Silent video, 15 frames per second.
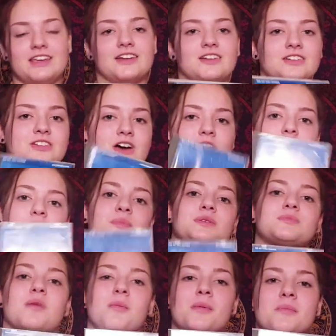Get On Top is
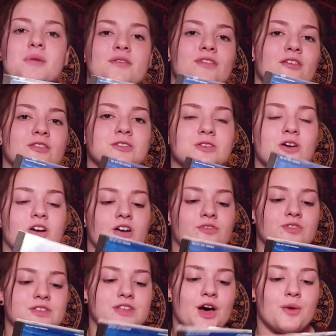probably my favorite song off
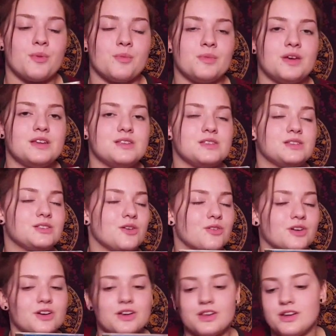this album. It is so
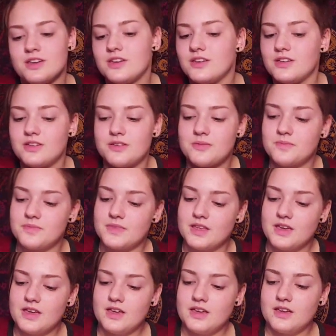good.
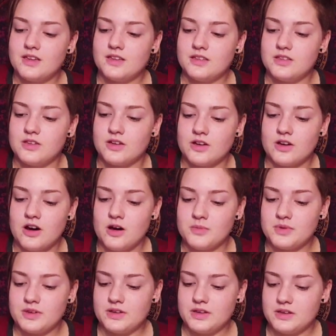You can call
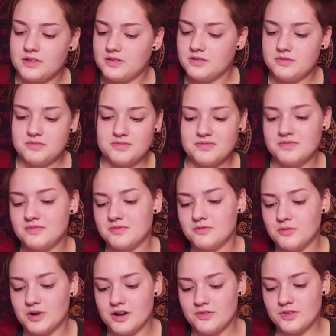me
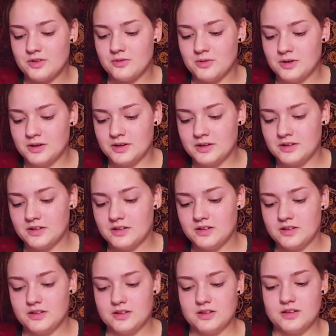whatever you want.
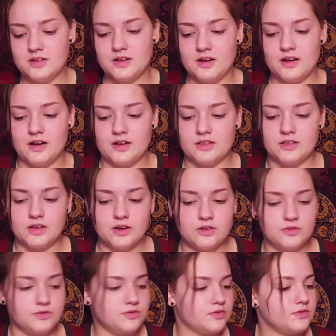I
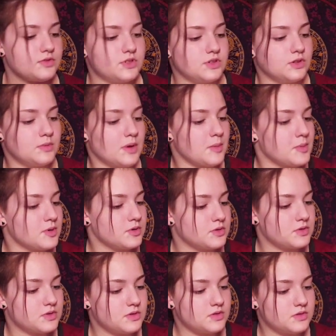love Chili
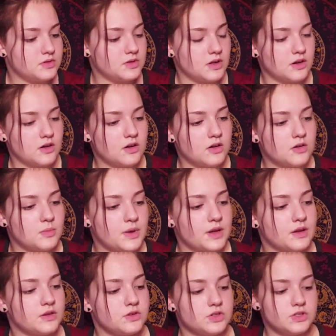Peppers. It's like, oh
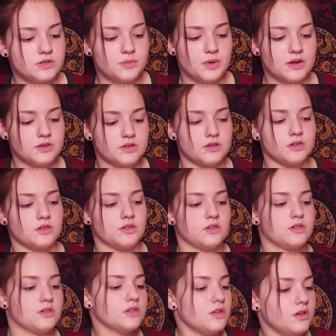man, she's a basic,
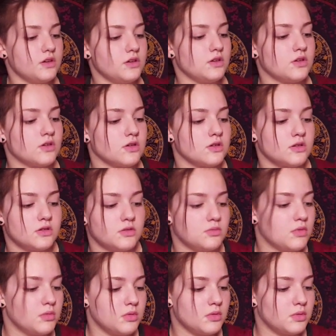like, indie girl.
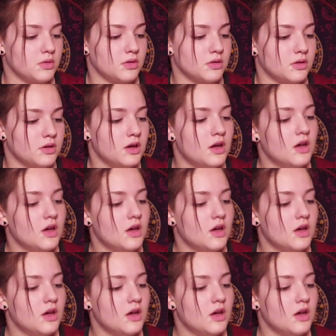Blah, blah, blah.